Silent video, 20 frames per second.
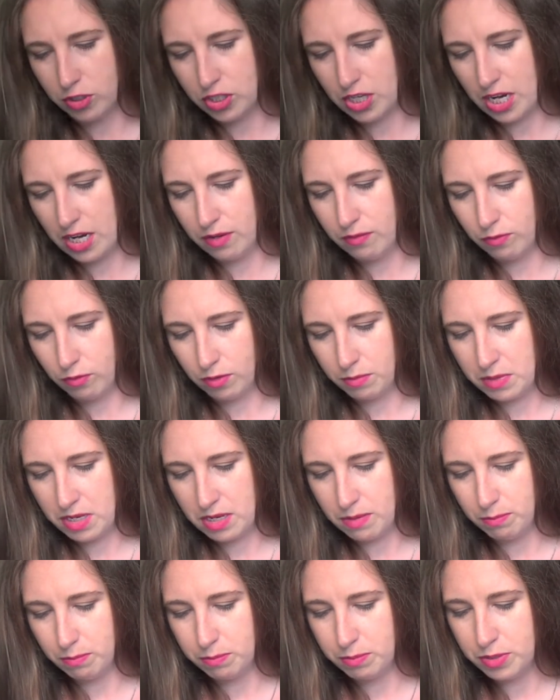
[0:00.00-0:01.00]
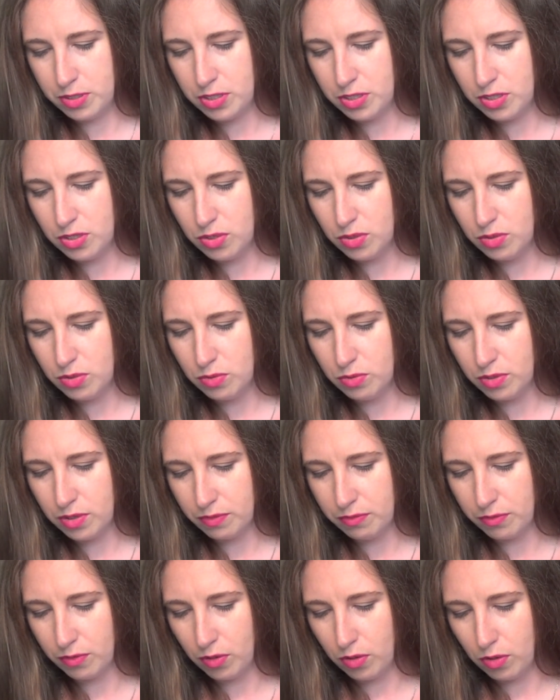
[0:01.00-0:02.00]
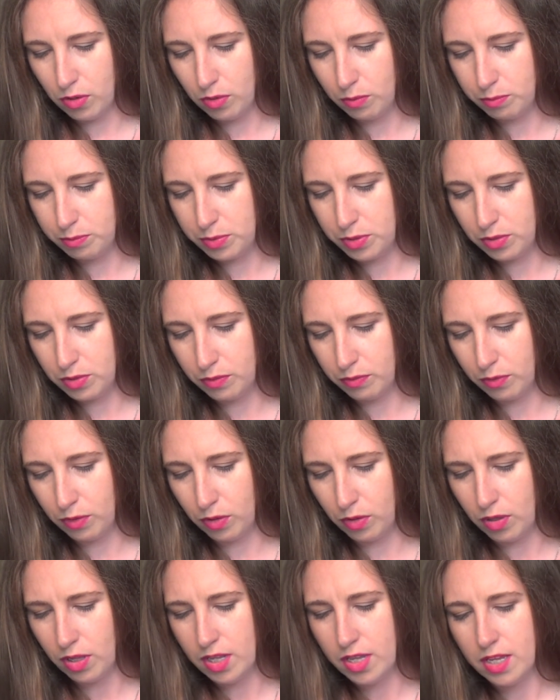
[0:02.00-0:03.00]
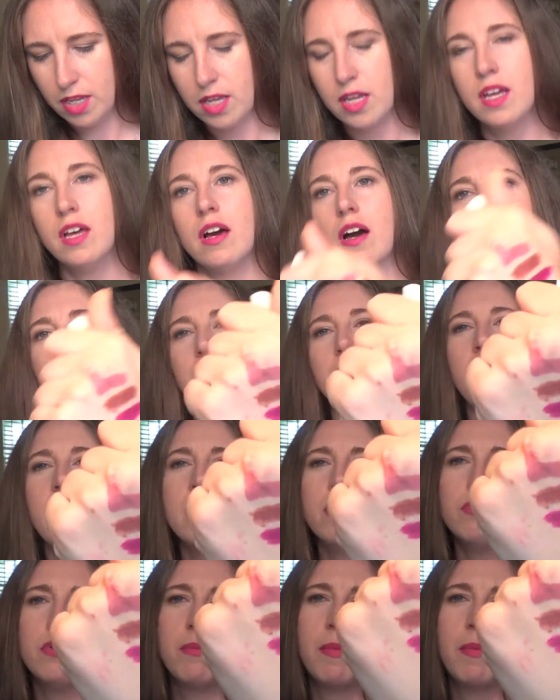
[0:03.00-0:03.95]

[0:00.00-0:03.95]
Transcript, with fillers: shade for me. Beautiful, beautiful. Kind of